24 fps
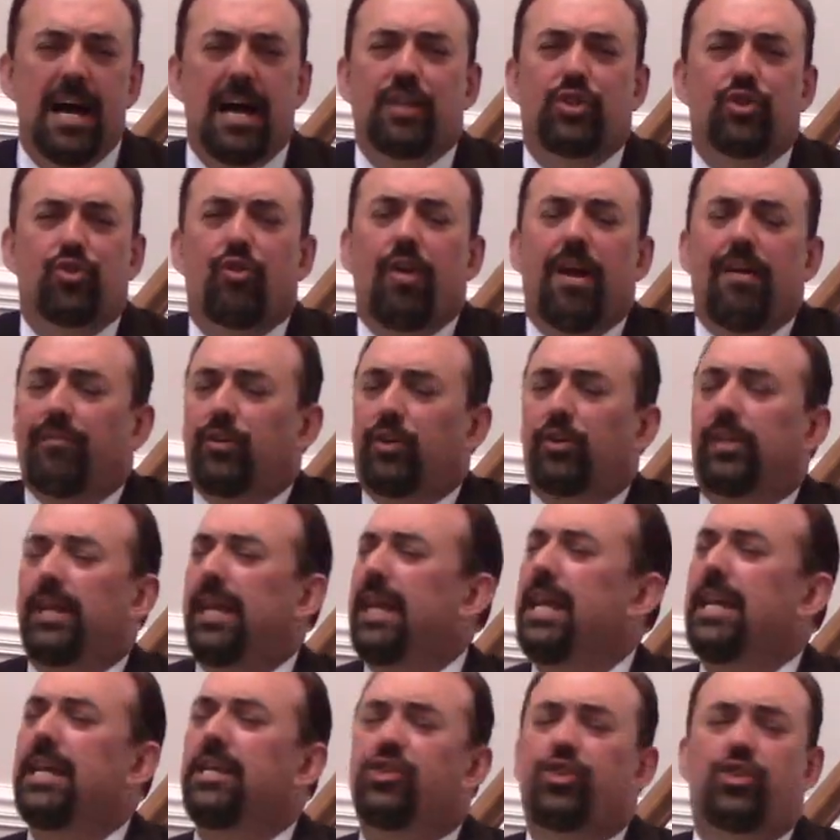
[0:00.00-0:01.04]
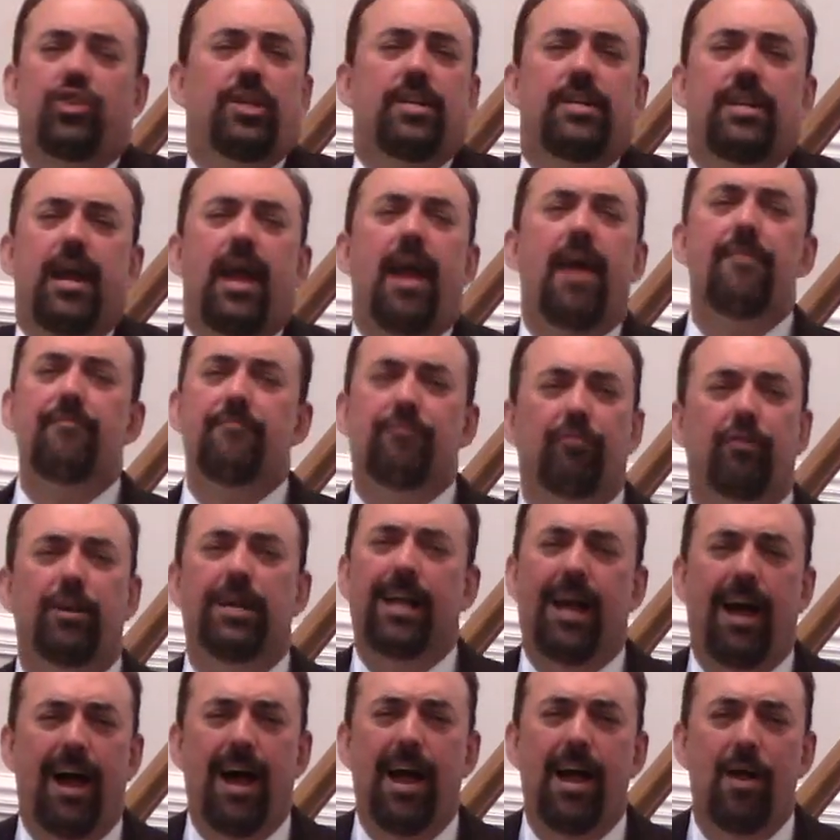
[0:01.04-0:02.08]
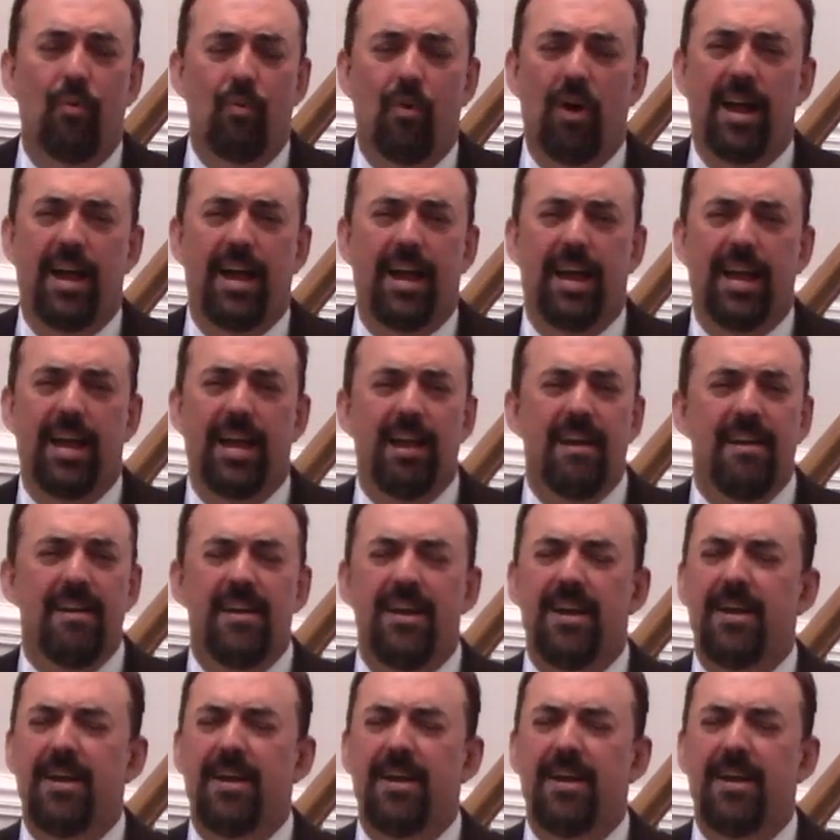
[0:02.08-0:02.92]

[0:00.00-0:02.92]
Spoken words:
I traveled each and every highway,